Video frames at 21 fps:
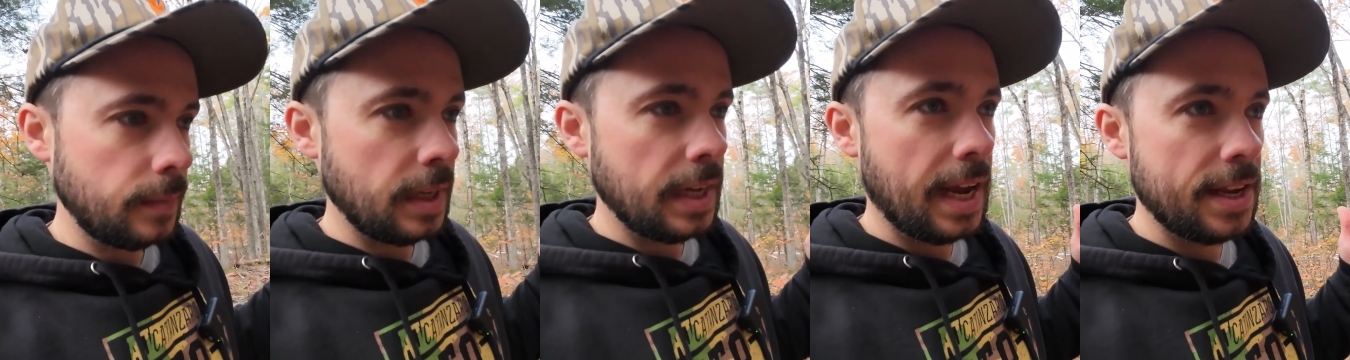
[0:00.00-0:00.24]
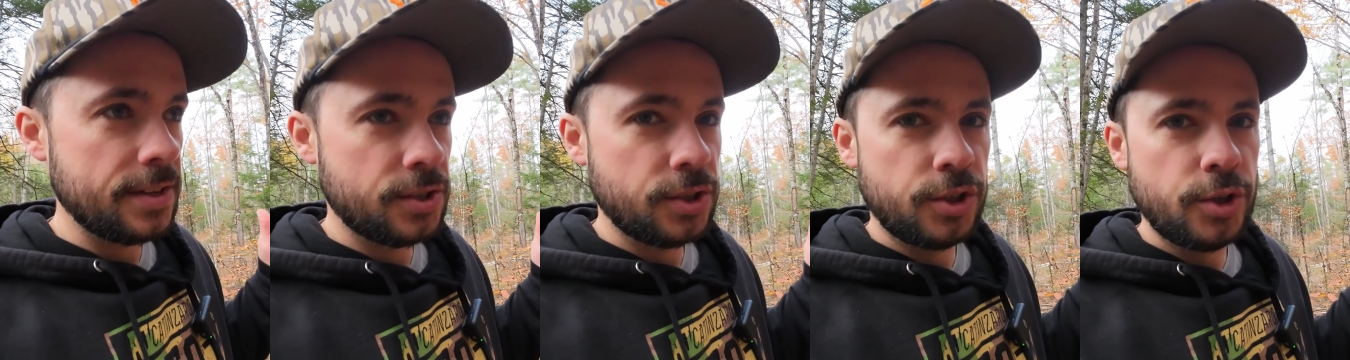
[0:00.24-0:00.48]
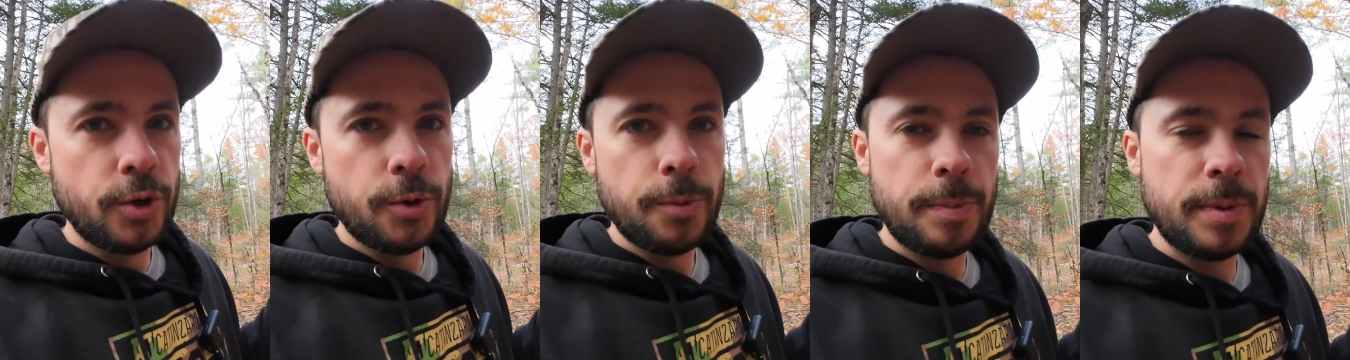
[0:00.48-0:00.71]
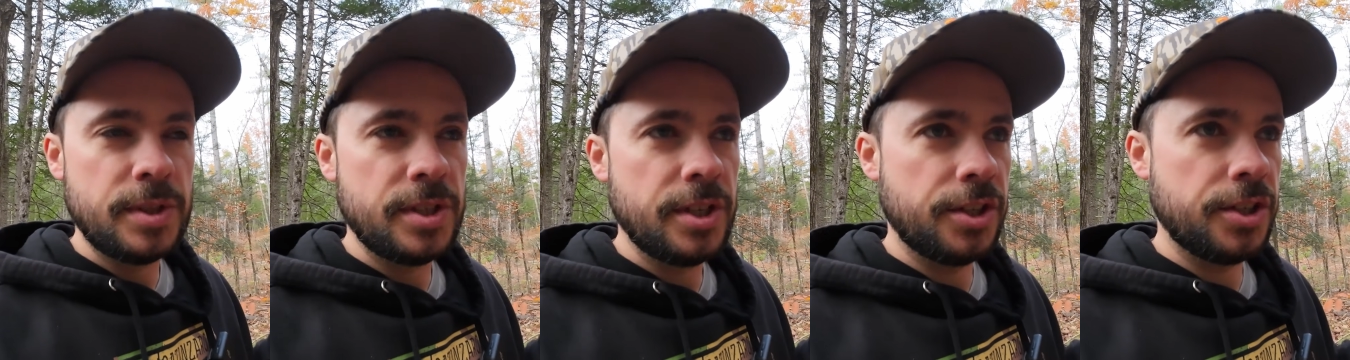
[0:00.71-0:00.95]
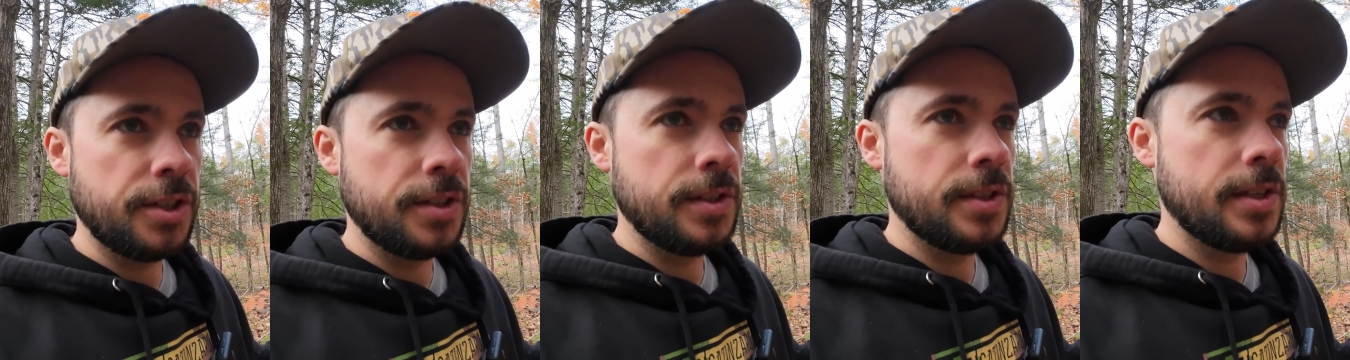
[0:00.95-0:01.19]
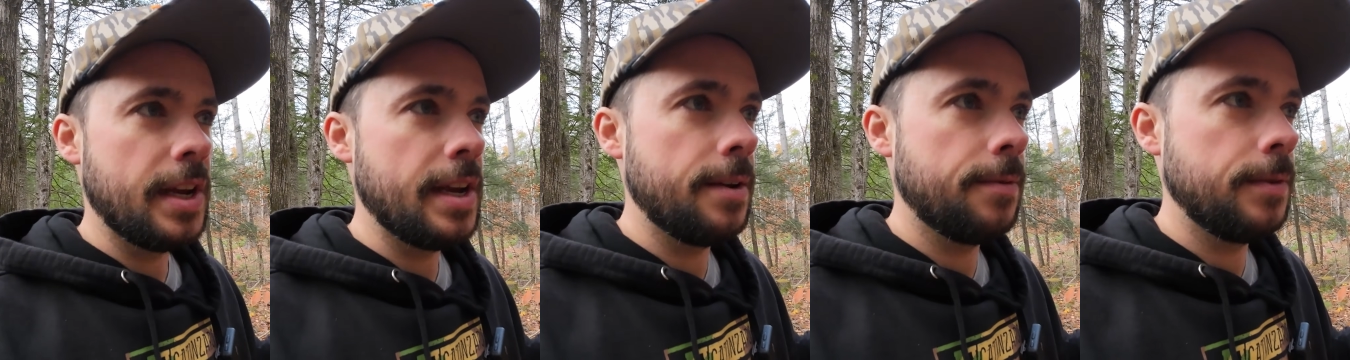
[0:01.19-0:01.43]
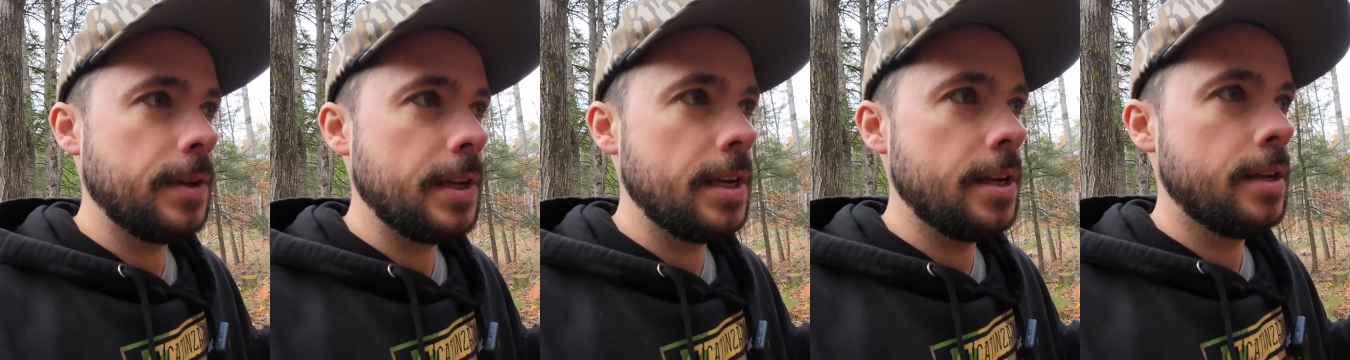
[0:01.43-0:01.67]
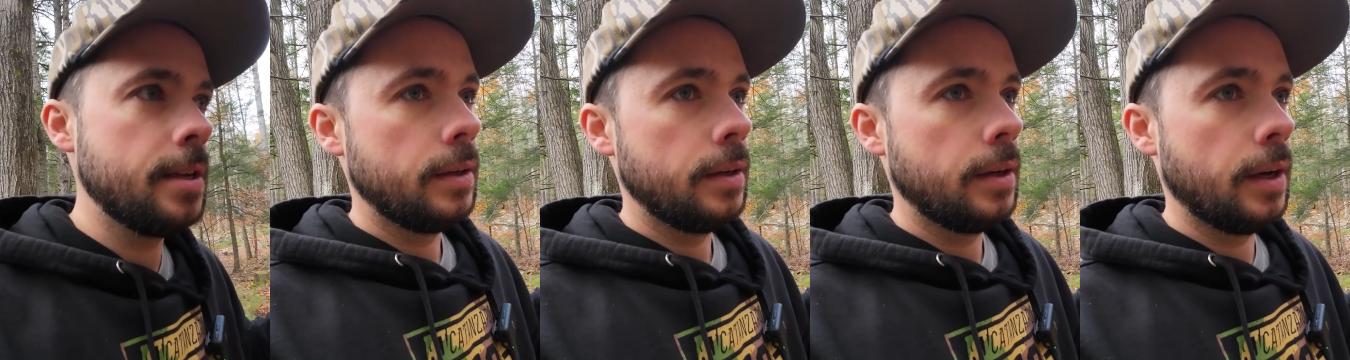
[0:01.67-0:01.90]
Has a 2-position
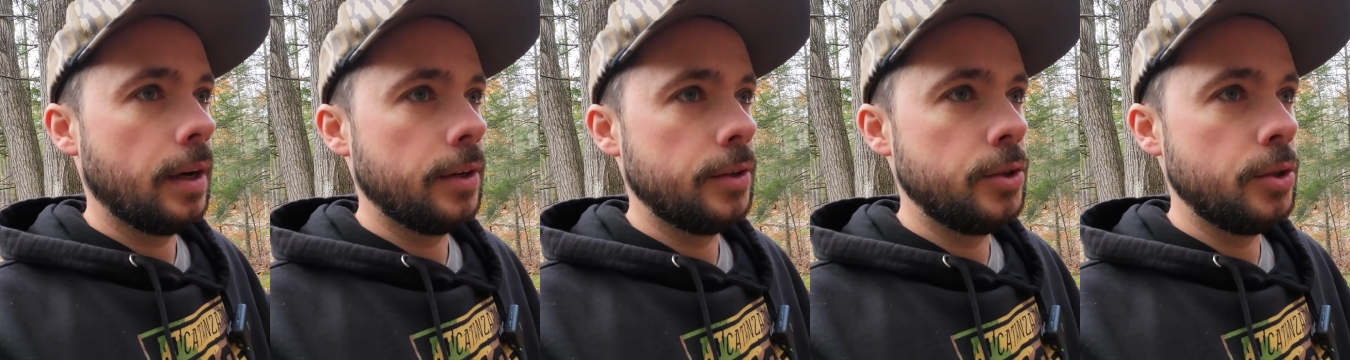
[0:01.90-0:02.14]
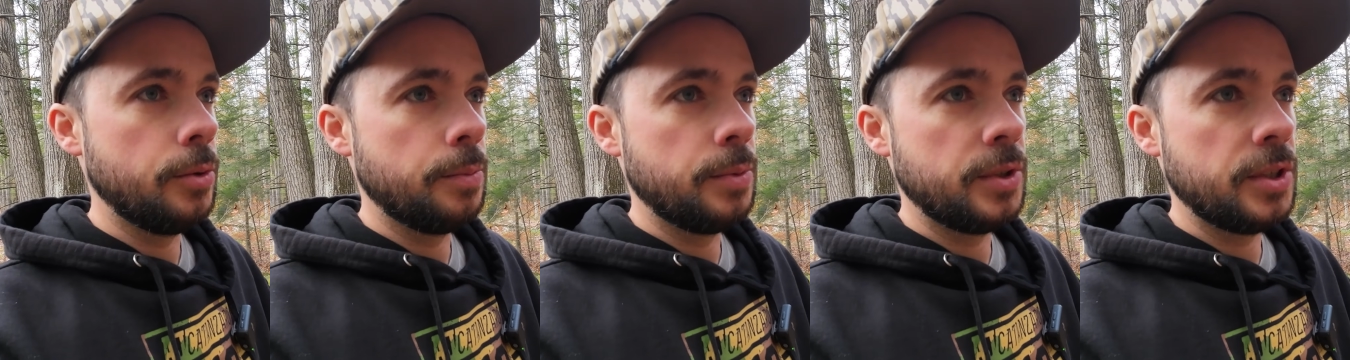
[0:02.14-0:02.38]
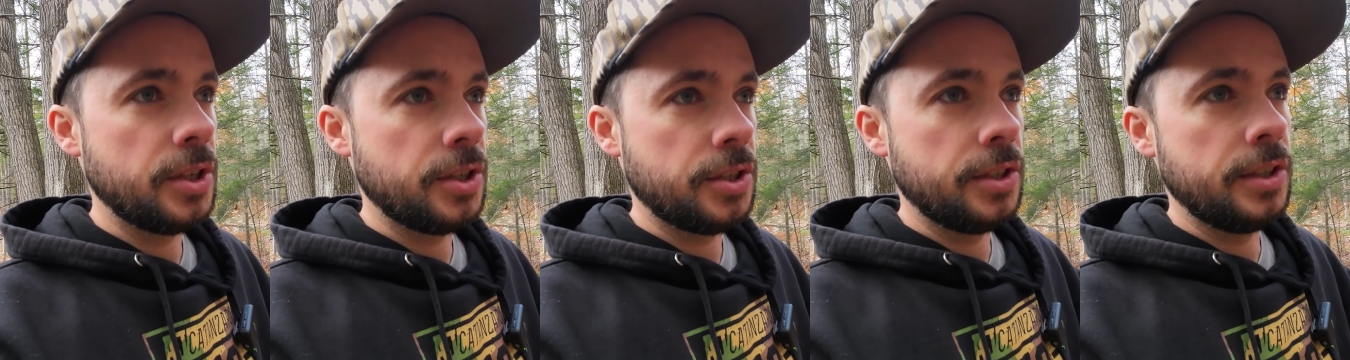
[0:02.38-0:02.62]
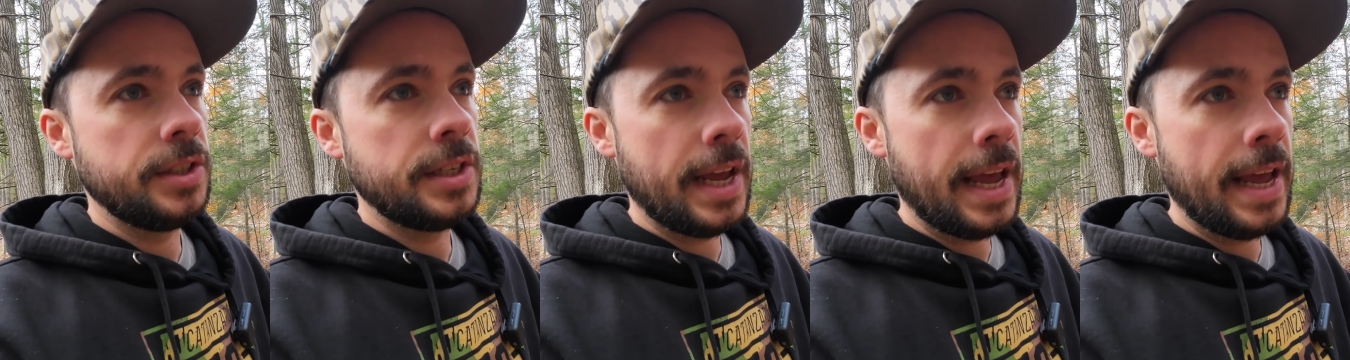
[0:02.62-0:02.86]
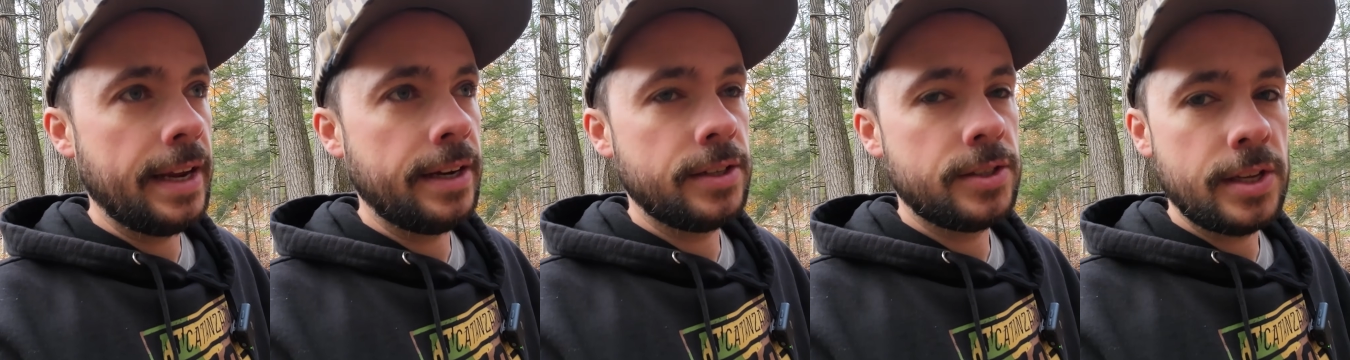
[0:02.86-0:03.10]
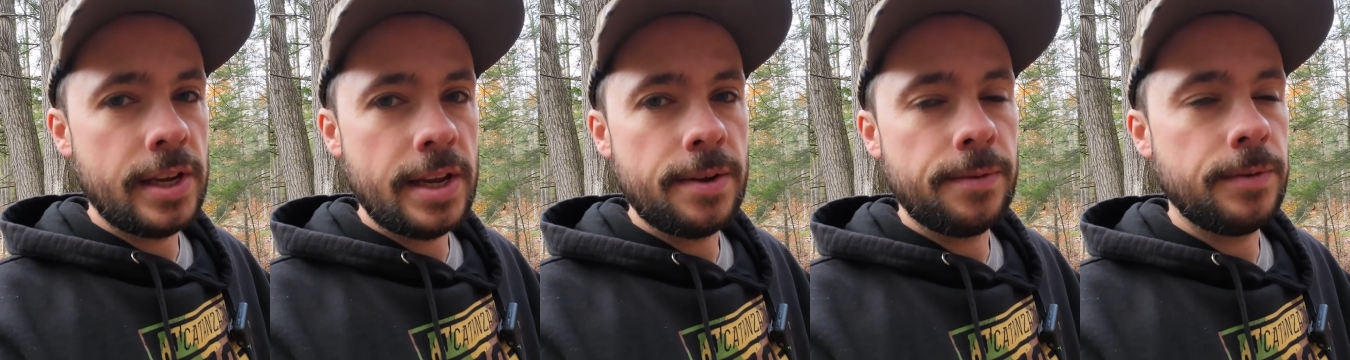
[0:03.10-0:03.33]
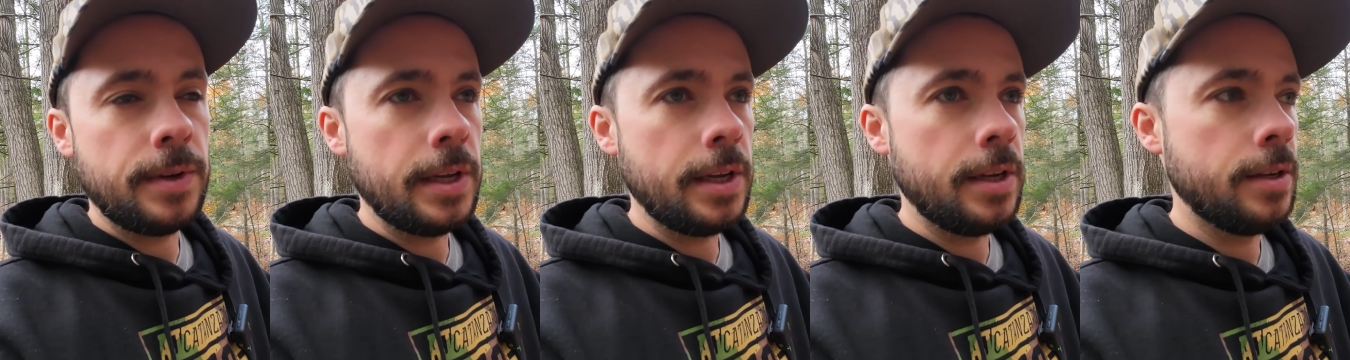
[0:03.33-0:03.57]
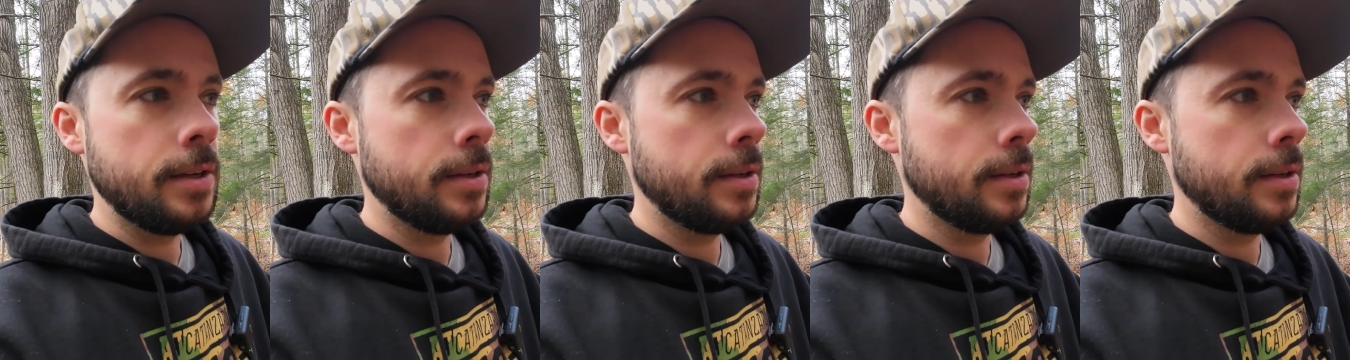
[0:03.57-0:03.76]
safety, 2-position tang safety.